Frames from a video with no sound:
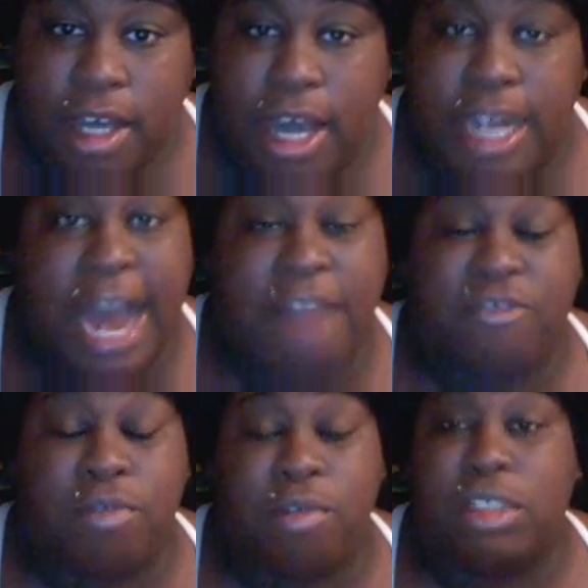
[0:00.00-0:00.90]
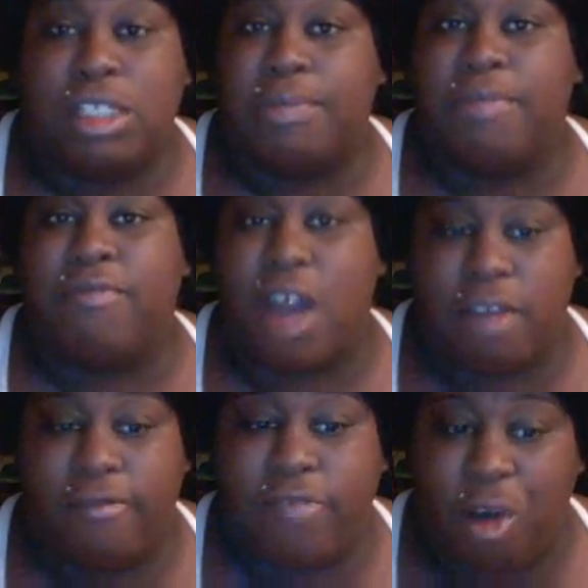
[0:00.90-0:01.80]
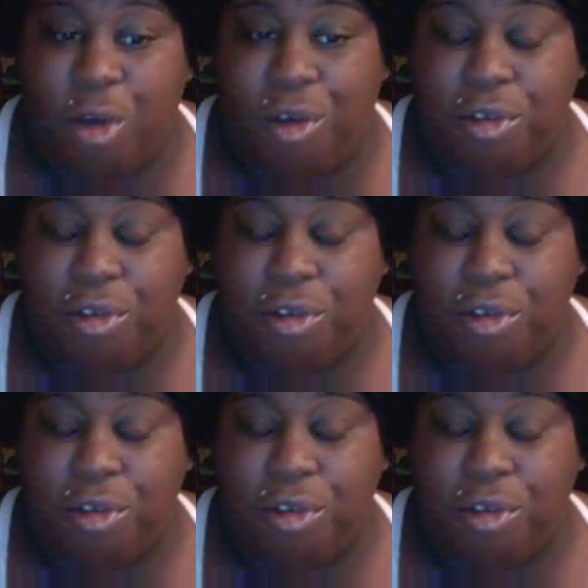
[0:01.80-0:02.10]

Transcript: And not from no slip and fucking fall.